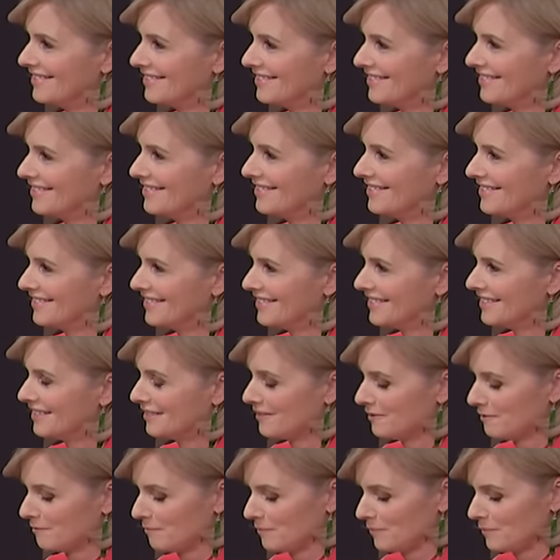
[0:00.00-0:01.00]

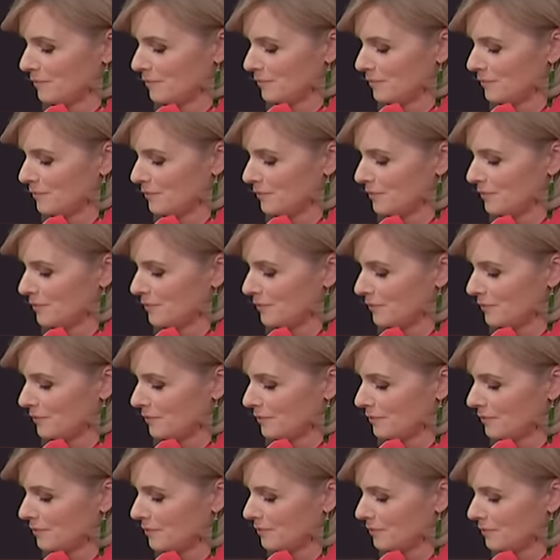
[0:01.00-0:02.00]

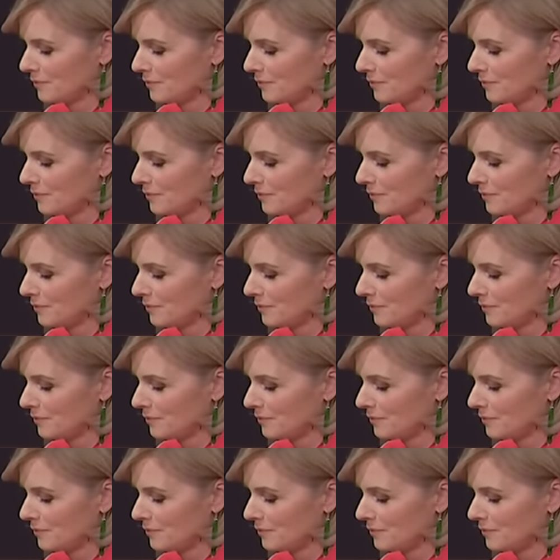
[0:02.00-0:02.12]
No words are spoken by the person on screen.